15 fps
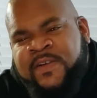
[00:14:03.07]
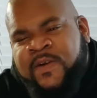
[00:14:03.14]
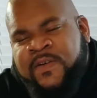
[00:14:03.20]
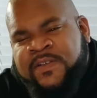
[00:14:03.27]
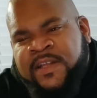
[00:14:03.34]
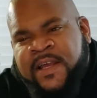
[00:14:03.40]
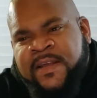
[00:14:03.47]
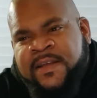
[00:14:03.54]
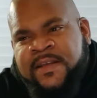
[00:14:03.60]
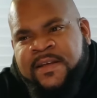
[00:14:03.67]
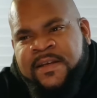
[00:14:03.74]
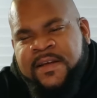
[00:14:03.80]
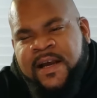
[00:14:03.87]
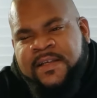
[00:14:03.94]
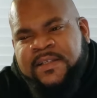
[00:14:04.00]
You know, he's like,
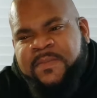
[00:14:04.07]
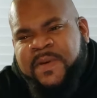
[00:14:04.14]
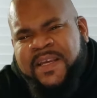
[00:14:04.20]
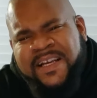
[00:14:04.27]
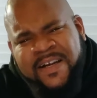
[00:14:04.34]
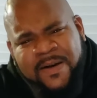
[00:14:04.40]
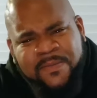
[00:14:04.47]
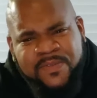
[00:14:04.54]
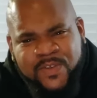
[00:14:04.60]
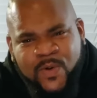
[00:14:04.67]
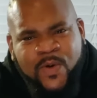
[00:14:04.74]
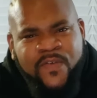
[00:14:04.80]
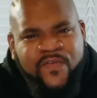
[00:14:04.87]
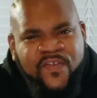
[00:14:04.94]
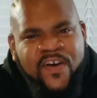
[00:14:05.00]
I said, man, come
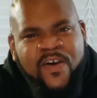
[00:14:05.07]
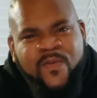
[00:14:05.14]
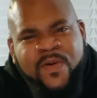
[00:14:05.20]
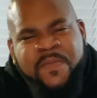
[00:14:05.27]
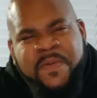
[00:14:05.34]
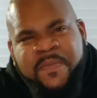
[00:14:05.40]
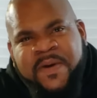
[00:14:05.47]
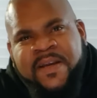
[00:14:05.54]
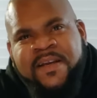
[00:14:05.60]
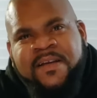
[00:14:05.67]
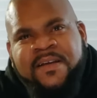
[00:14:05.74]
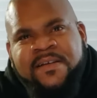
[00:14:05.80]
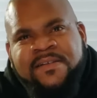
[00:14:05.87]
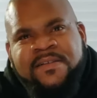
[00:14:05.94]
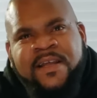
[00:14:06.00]
through and fuck with me,
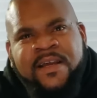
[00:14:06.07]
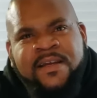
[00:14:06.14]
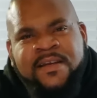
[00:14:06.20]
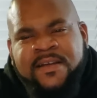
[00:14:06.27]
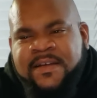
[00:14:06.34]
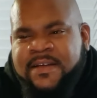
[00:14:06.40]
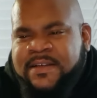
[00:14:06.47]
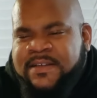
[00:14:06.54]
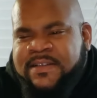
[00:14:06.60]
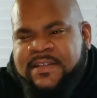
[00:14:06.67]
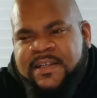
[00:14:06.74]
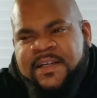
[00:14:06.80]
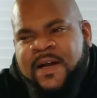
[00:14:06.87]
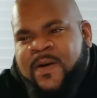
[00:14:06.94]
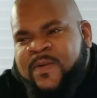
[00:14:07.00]
man. He's like,
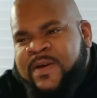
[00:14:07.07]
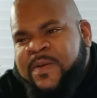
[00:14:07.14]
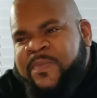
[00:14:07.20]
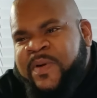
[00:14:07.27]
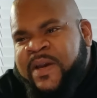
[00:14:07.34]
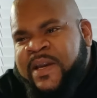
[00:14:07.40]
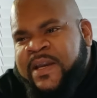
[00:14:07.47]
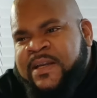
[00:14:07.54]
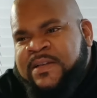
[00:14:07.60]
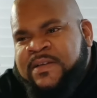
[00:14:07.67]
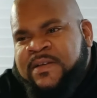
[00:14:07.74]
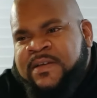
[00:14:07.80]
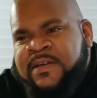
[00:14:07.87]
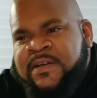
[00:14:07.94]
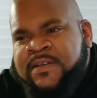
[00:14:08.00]
shit, I don't get paid
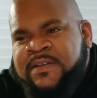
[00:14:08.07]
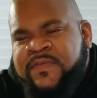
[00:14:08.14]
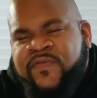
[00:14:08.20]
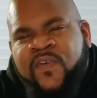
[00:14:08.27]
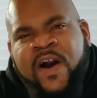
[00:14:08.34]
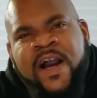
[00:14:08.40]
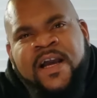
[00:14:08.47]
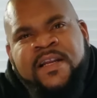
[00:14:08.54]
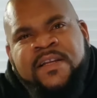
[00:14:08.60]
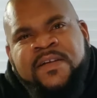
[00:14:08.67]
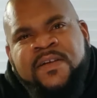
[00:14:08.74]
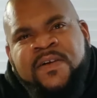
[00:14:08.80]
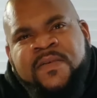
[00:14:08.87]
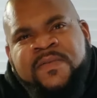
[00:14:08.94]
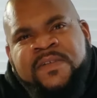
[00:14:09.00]
to Friday.
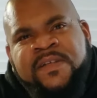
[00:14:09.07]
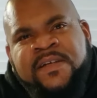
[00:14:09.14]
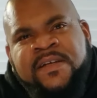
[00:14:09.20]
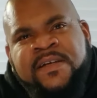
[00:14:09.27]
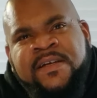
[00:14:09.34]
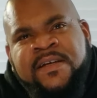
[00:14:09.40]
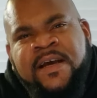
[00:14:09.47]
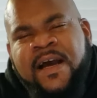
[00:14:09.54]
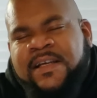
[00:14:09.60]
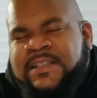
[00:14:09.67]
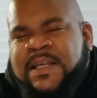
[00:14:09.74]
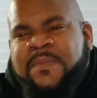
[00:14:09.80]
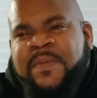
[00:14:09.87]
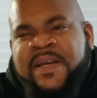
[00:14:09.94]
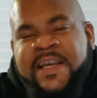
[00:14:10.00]
You know what I'm saying? I
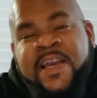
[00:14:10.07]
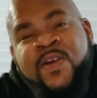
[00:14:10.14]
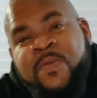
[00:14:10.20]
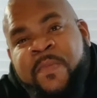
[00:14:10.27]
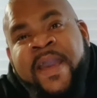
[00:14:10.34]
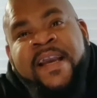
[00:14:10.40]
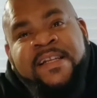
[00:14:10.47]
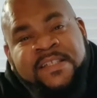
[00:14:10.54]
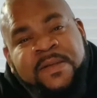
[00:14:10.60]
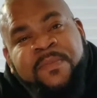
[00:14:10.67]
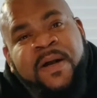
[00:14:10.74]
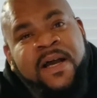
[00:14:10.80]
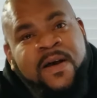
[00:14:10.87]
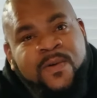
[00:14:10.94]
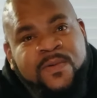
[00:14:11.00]
said, man, can you make it to
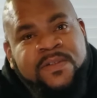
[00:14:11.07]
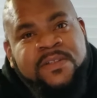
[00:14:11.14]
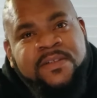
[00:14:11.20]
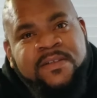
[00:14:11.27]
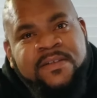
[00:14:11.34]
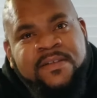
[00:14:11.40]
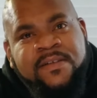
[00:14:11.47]
my house?